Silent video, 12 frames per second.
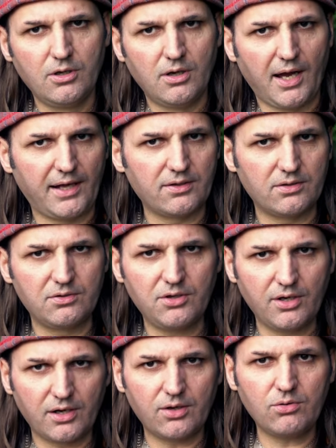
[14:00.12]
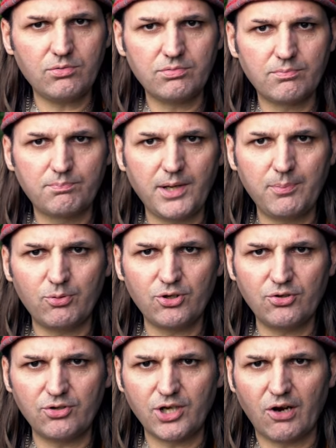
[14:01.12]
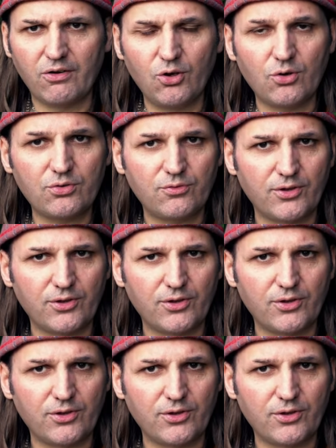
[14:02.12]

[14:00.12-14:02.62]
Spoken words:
And, you know, people used to go and look for